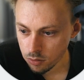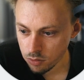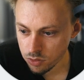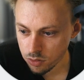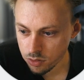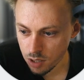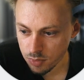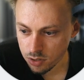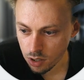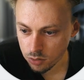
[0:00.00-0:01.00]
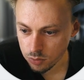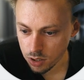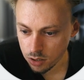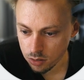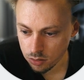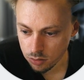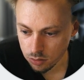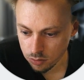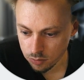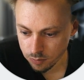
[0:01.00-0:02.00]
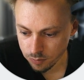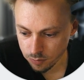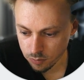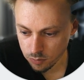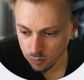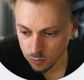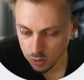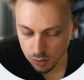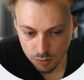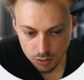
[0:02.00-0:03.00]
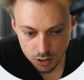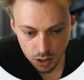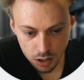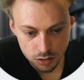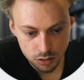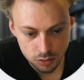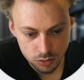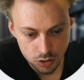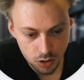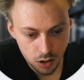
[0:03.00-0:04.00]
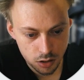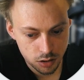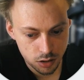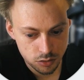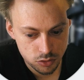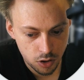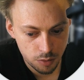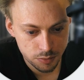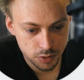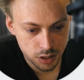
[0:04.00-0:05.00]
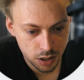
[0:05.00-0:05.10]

It's the same exact way. You have your cat, you drag and drop the